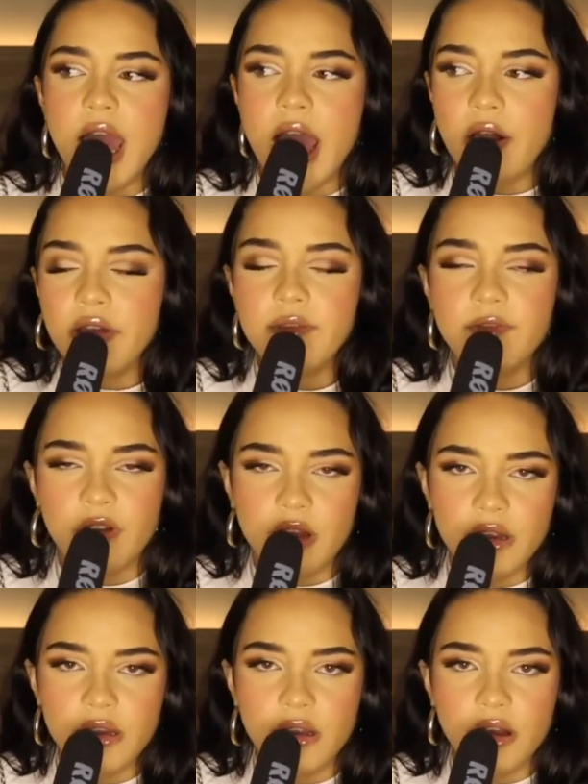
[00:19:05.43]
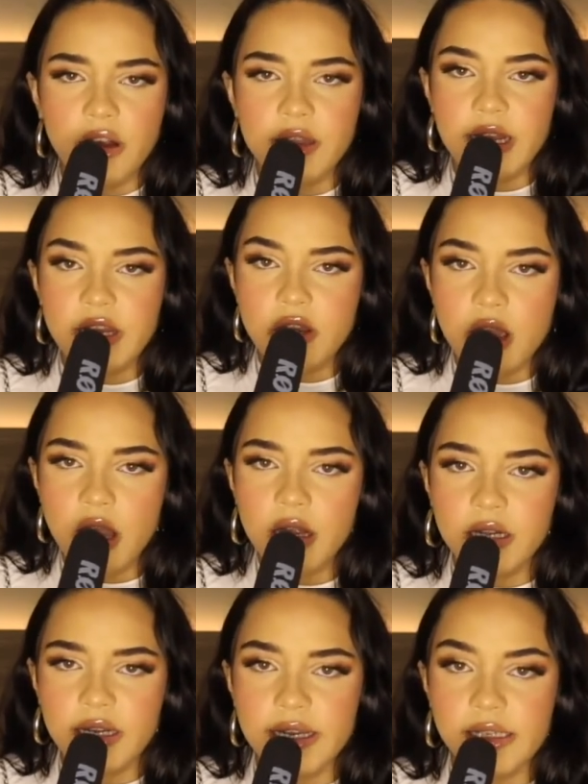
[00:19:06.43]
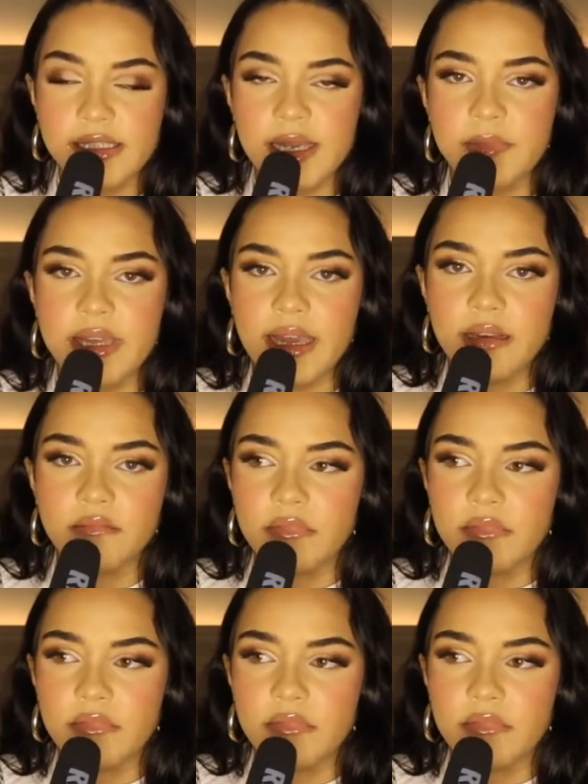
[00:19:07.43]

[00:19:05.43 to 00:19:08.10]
How the fuck are they not gonna accept that?